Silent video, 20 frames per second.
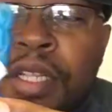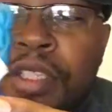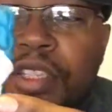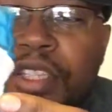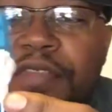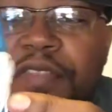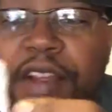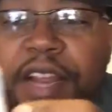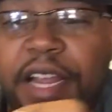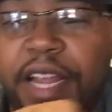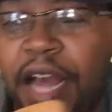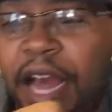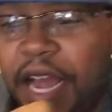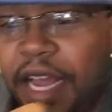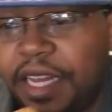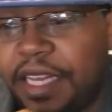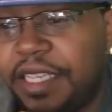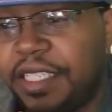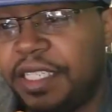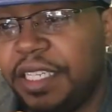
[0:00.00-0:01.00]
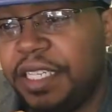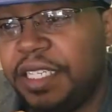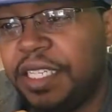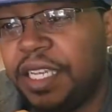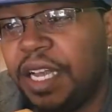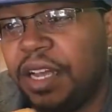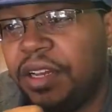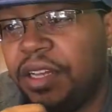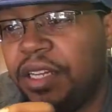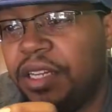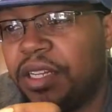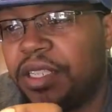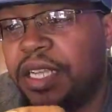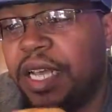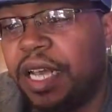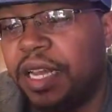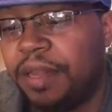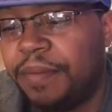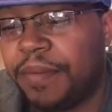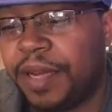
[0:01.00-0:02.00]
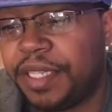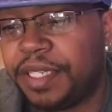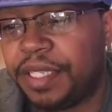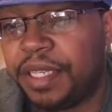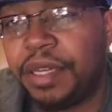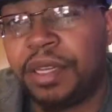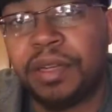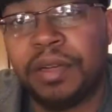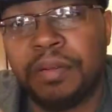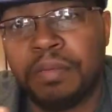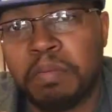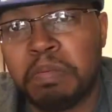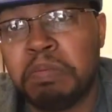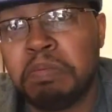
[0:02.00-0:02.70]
So it's very highly detailed. He looks hella muscular.